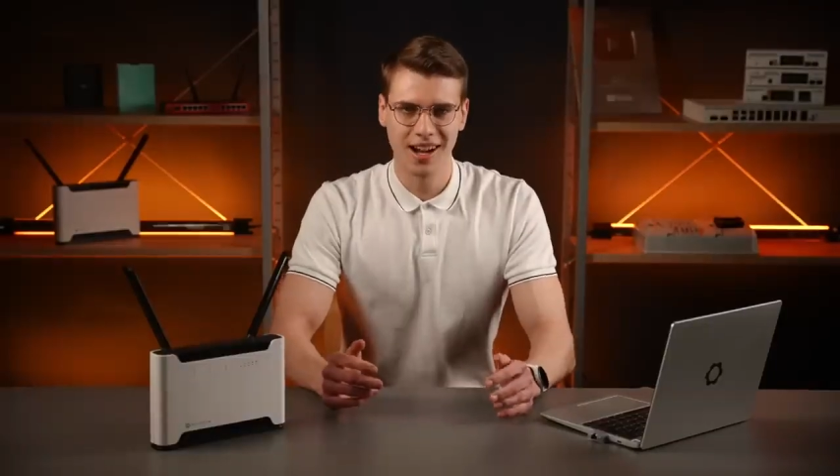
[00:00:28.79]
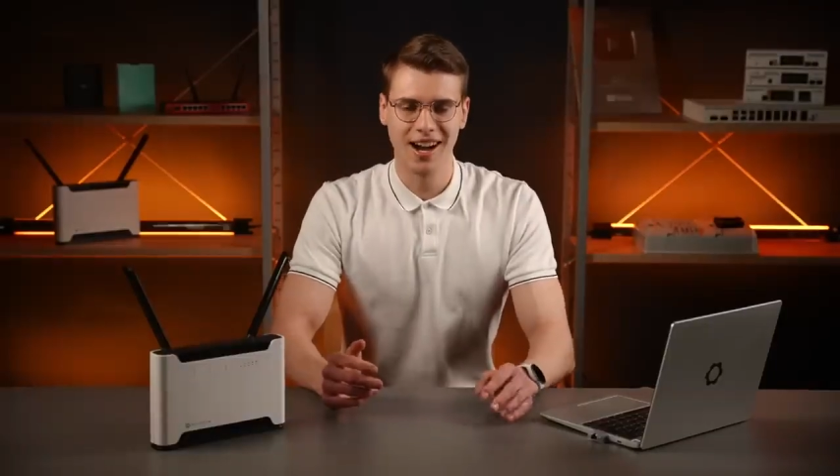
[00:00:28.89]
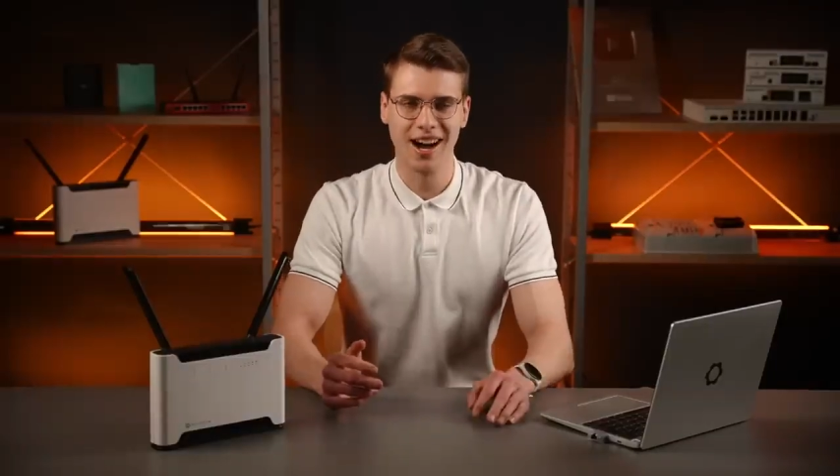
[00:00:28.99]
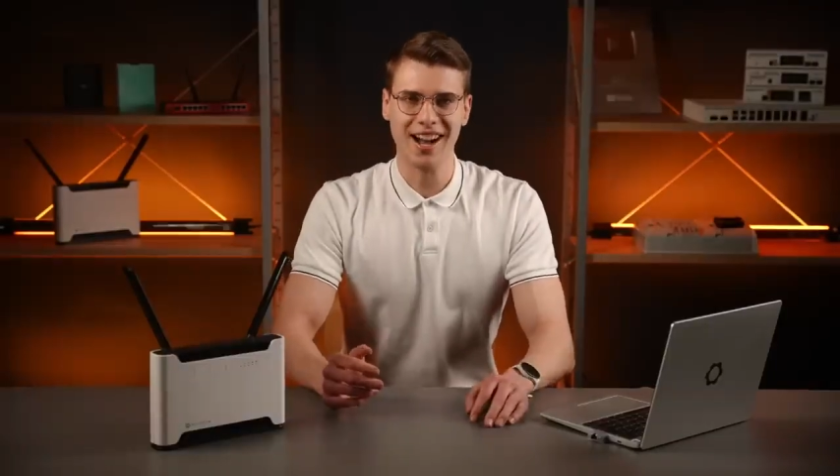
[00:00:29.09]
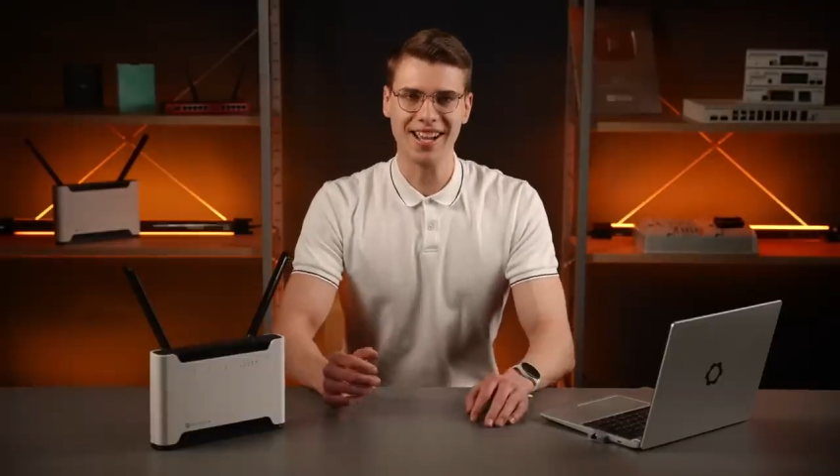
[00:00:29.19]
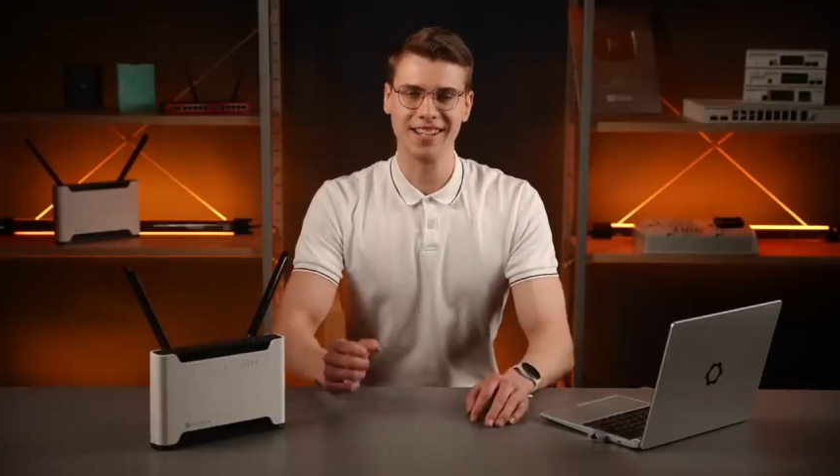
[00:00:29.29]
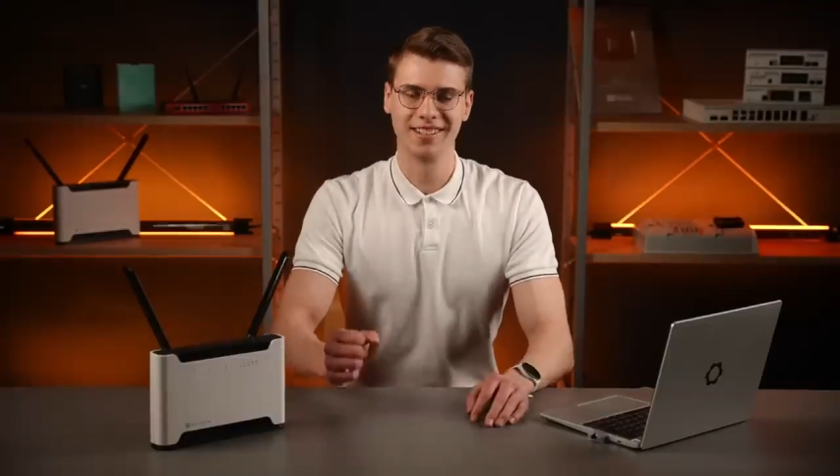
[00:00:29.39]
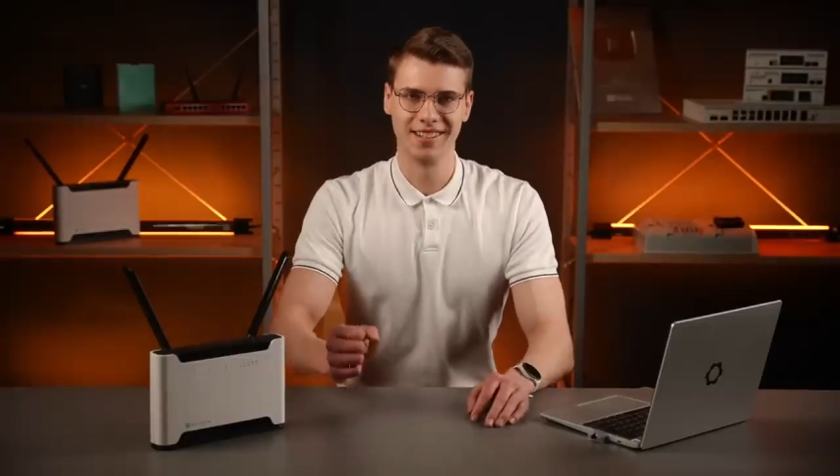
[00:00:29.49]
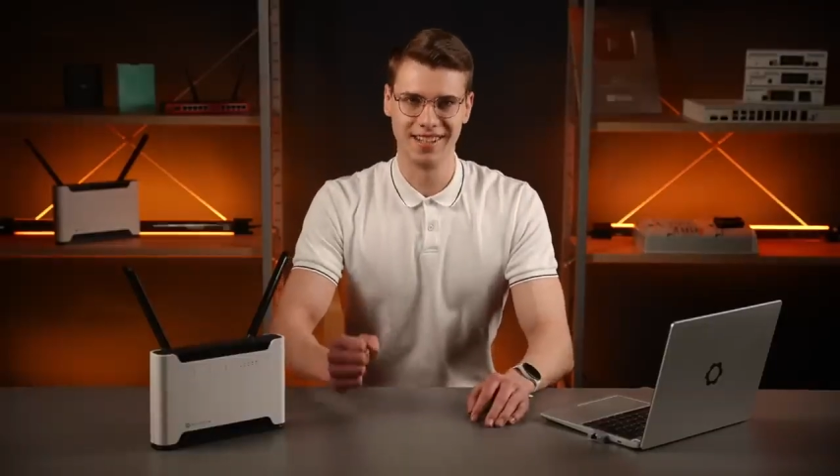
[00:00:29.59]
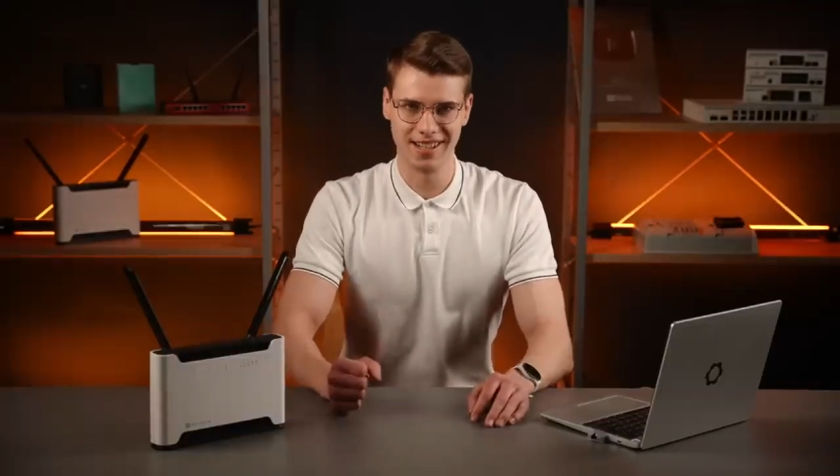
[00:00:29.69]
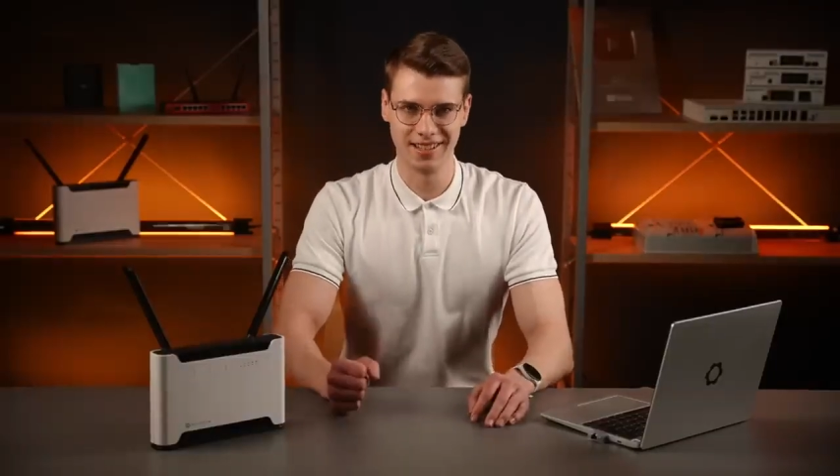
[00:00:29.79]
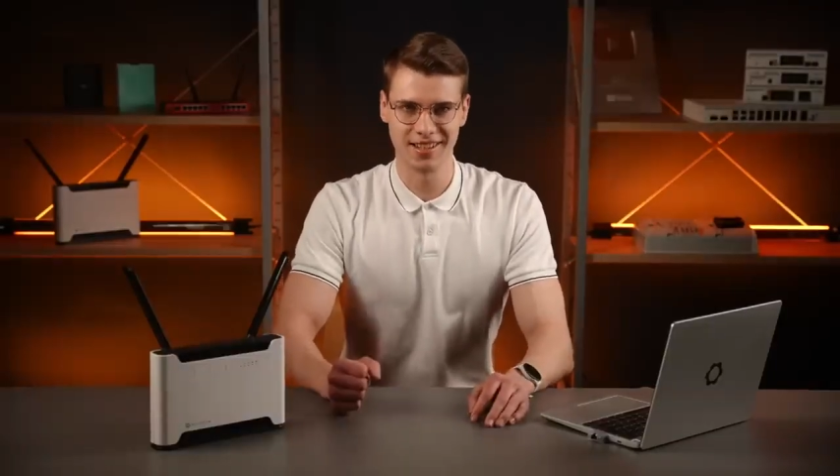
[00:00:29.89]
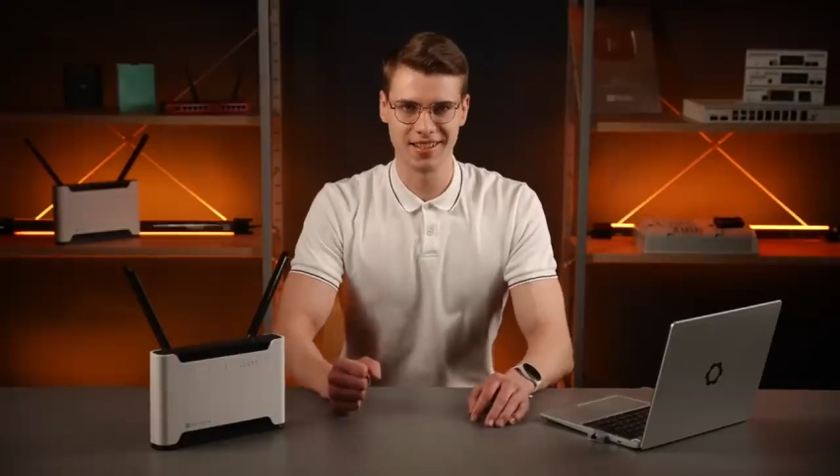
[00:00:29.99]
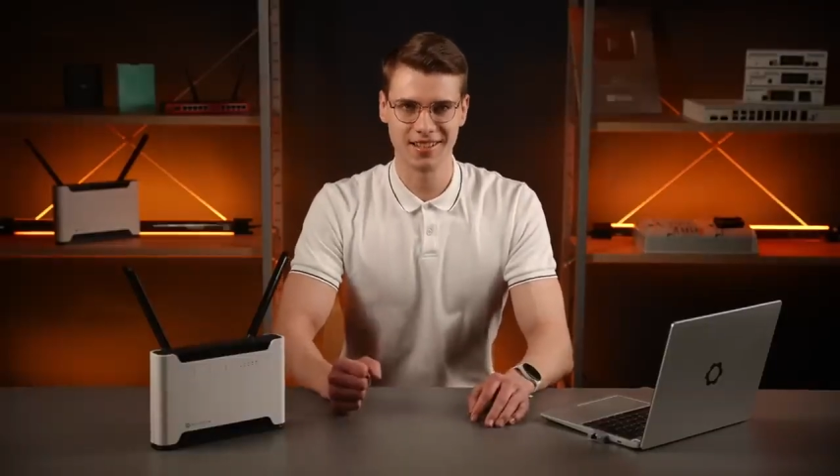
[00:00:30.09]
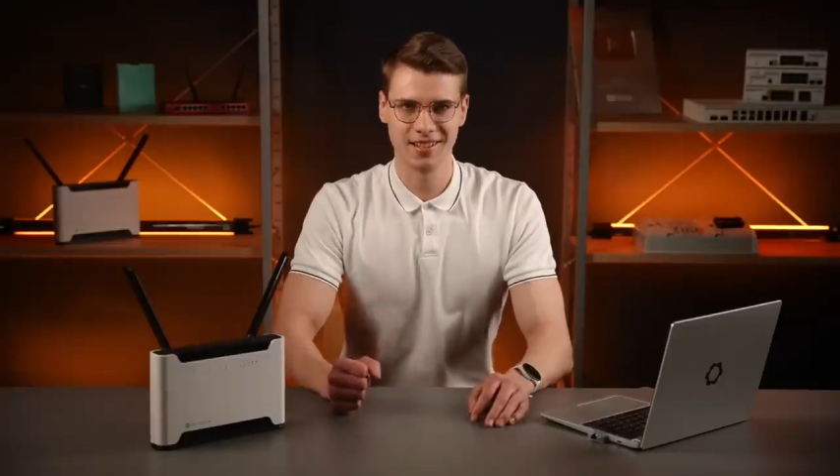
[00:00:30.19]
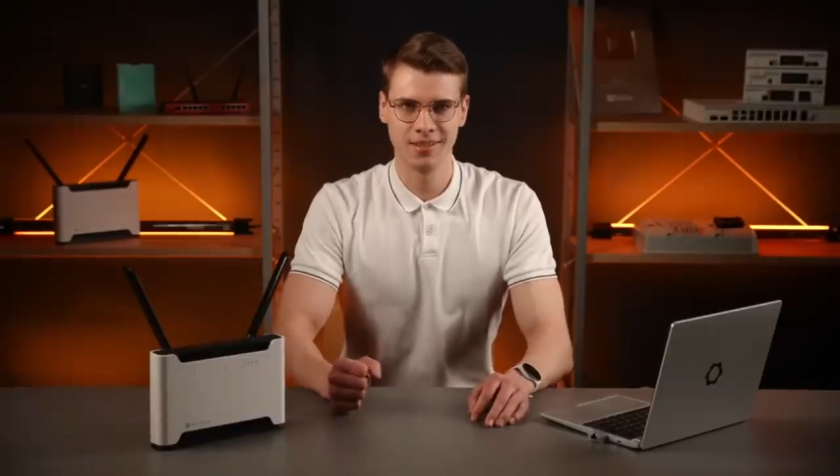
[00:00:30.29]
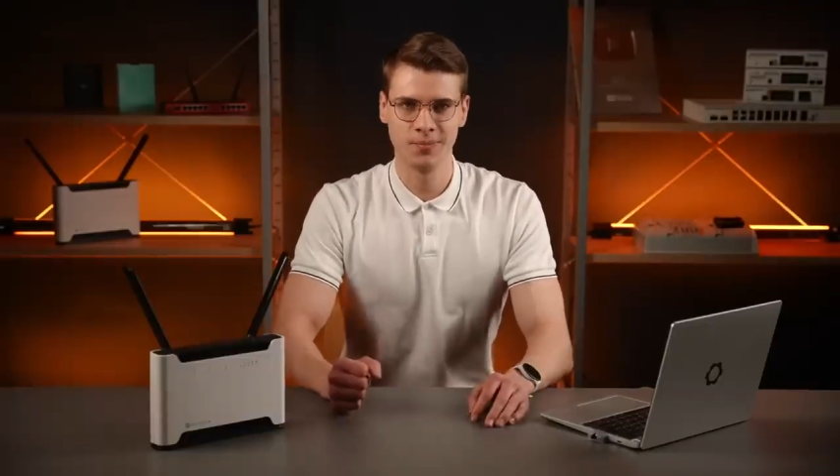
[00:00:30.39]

I need this."